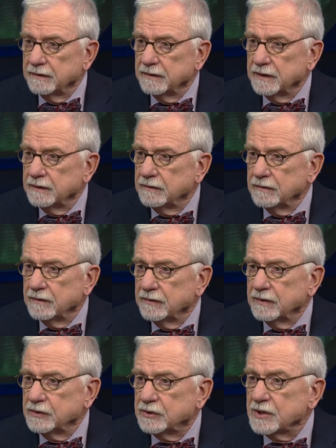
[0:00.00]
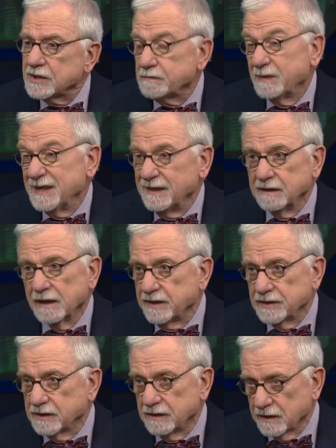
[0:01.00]
that that just being
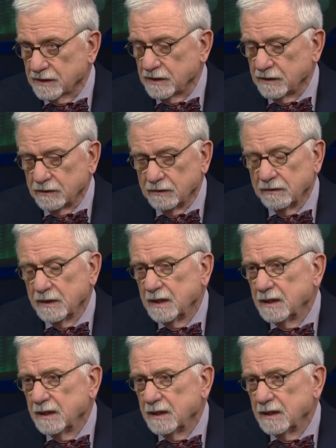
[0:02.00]
nice doesn't do.